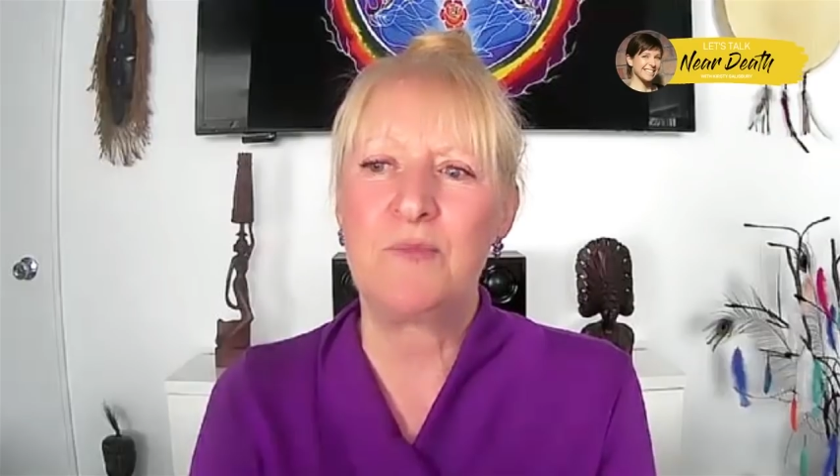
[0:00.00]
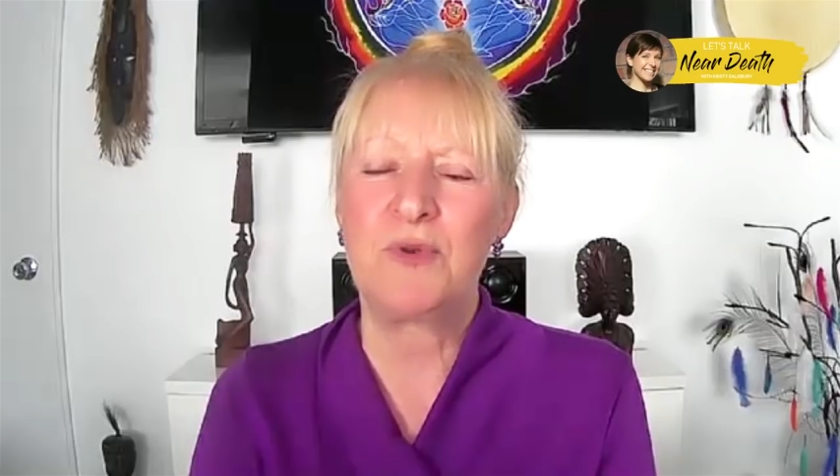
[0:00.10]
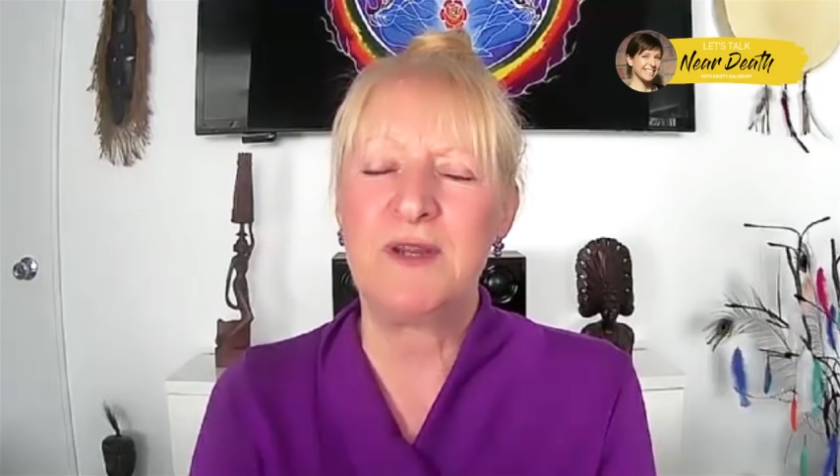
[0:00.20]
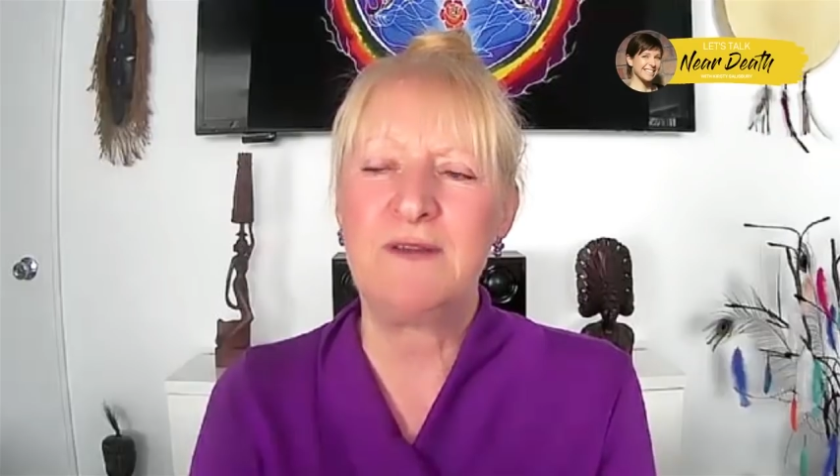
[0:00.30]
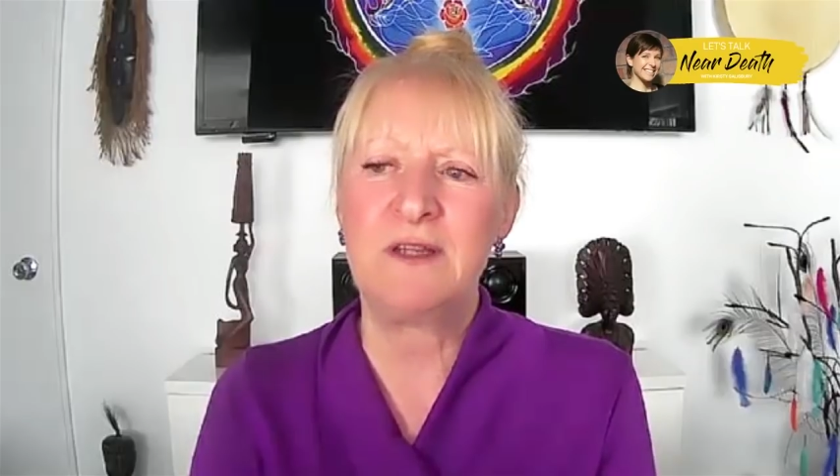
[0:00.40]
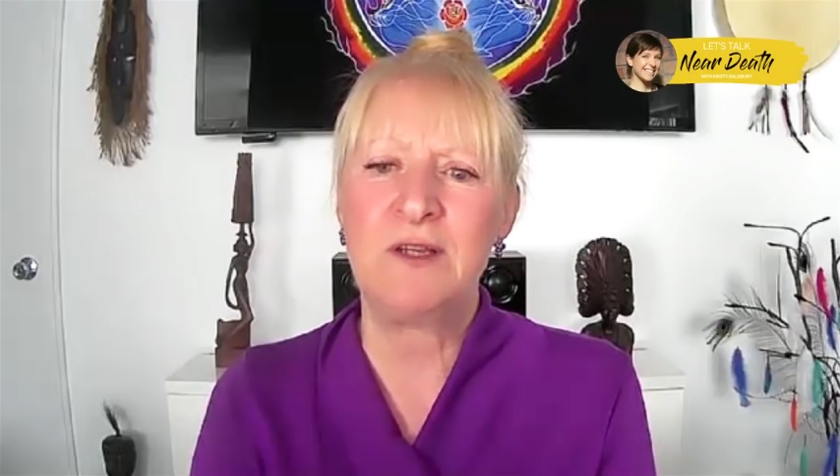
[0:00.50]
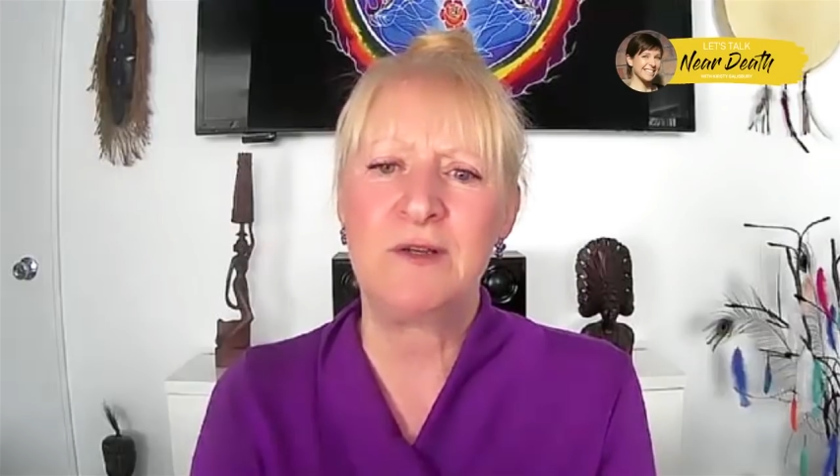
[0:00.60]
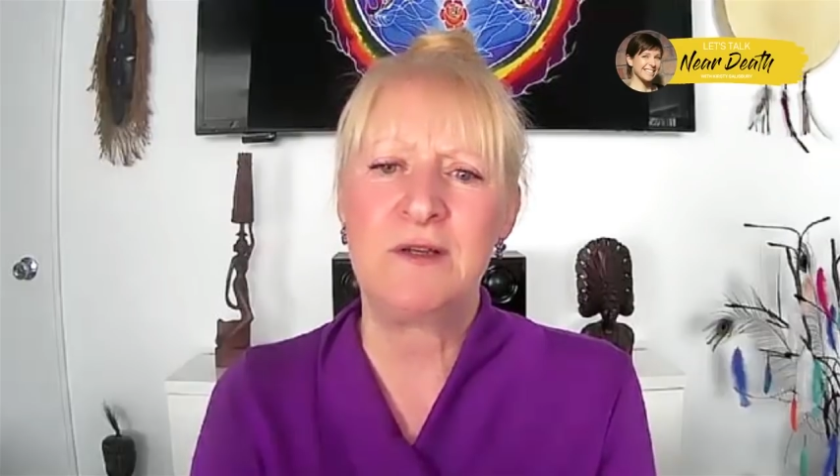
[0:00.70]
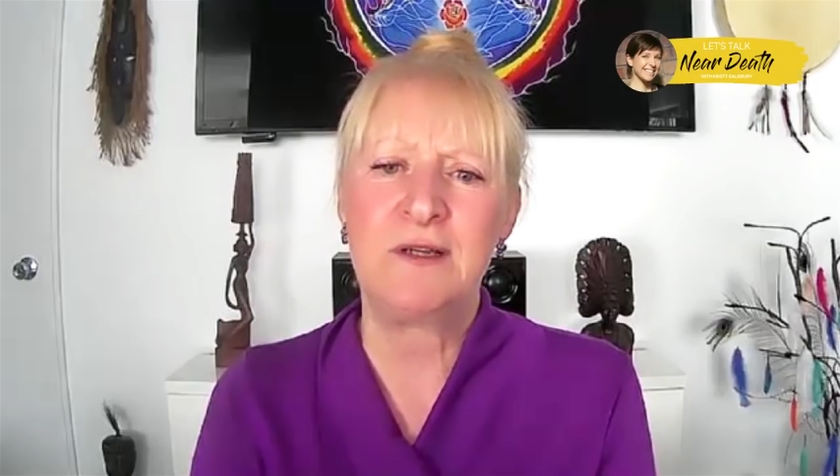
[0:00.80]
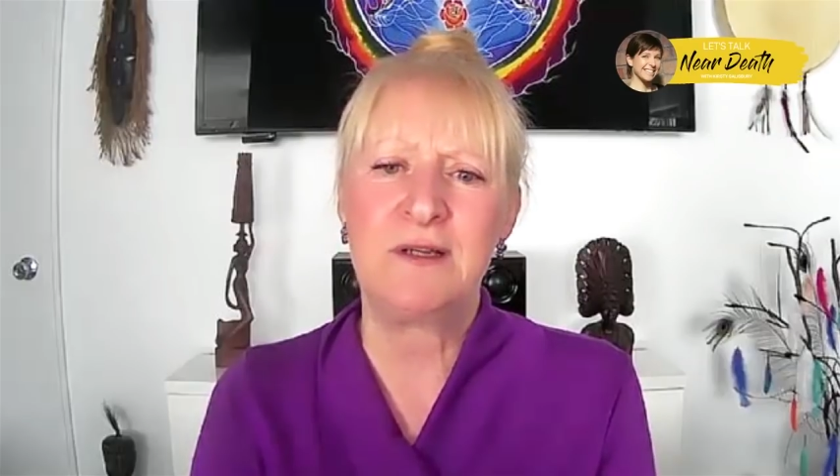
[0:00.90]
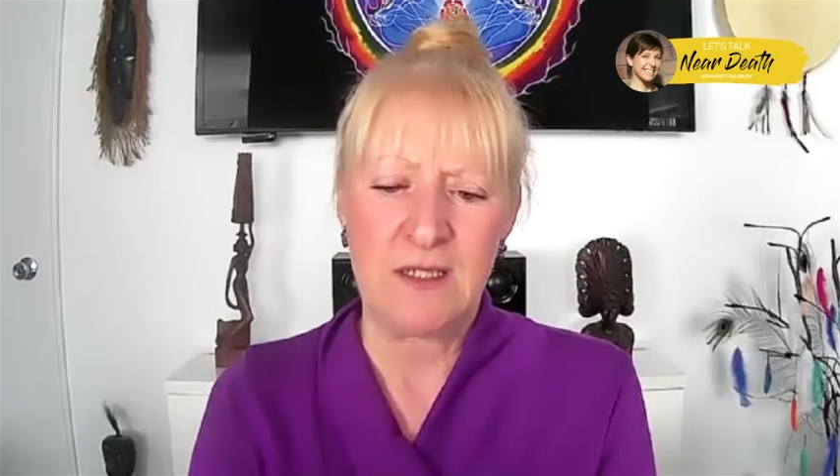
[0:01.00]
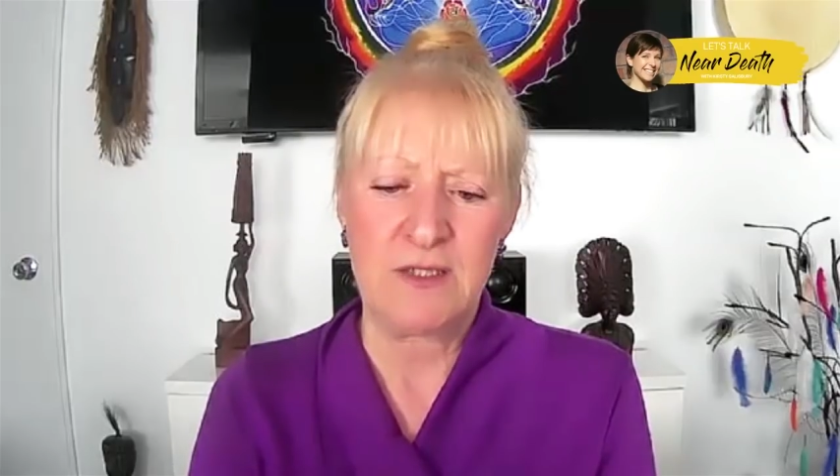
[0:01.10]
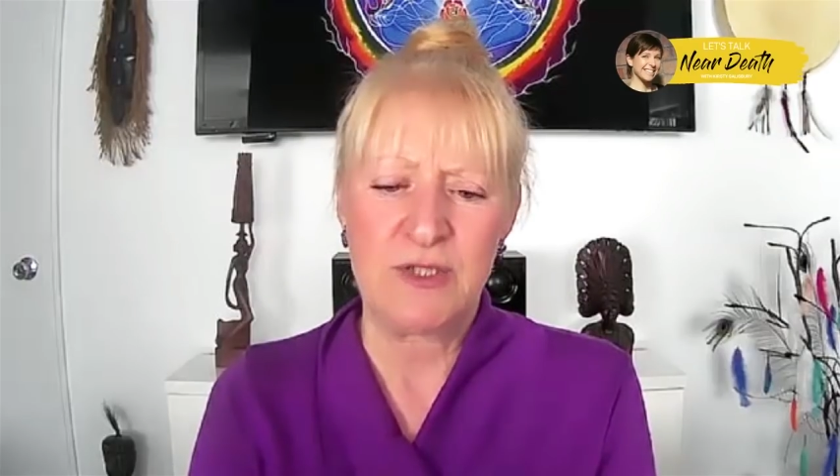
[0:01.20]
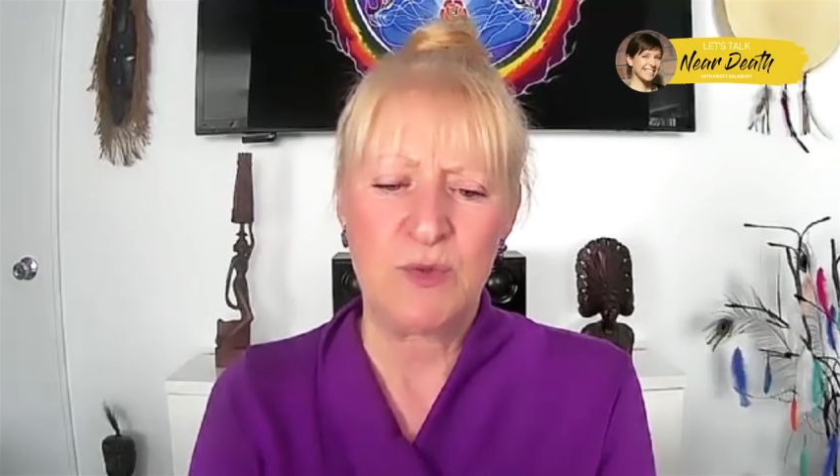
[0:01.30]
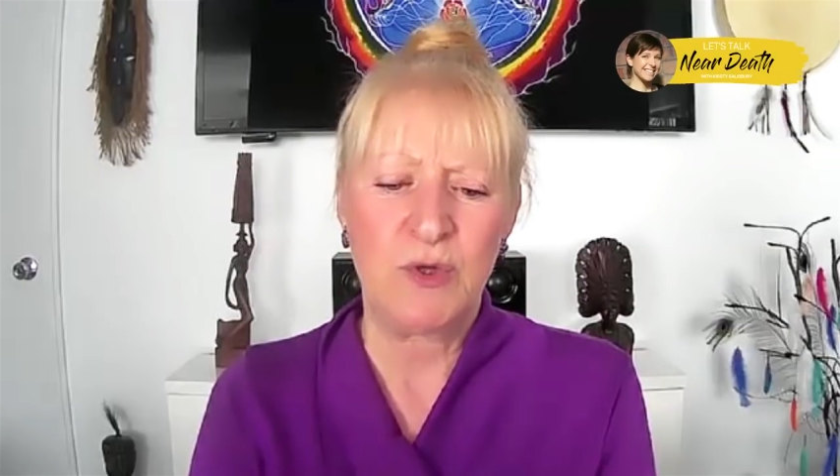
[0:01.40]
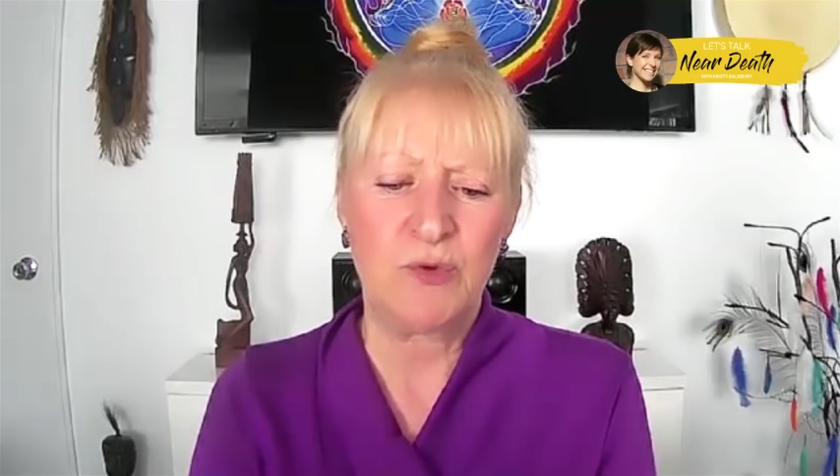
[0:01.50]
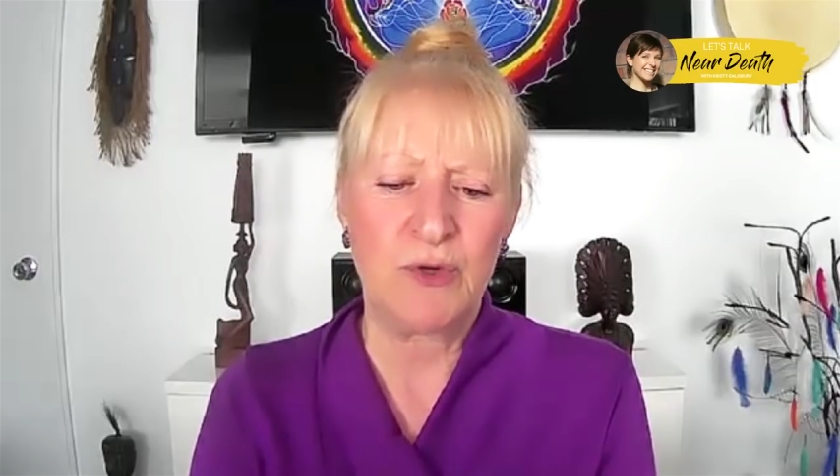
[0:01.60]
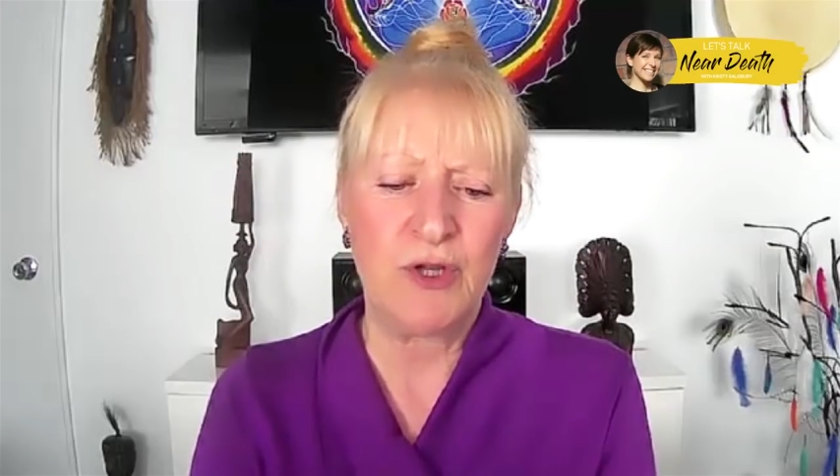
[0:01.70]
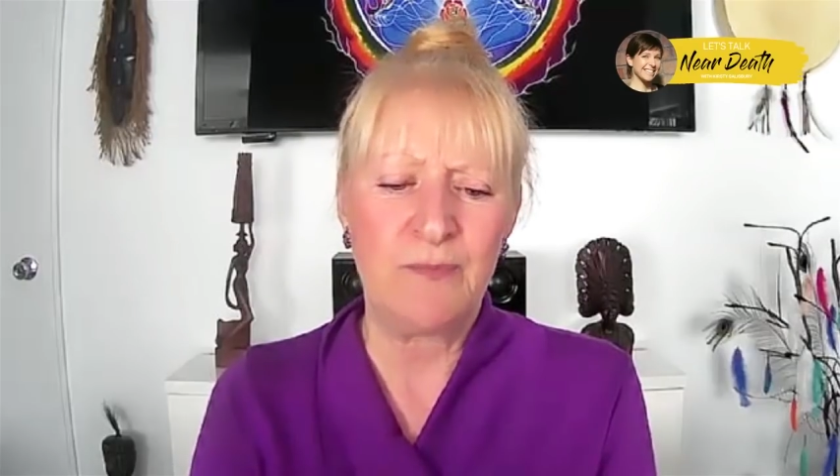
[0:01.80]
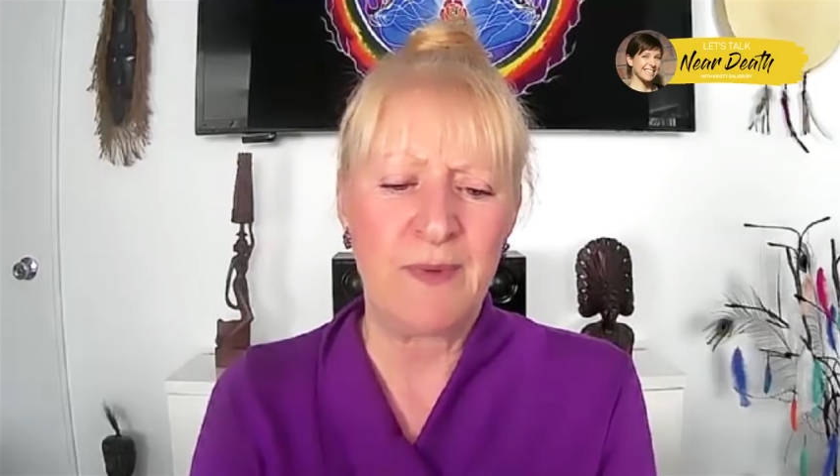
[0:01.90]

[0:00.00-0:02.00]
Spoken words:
briefly to a group,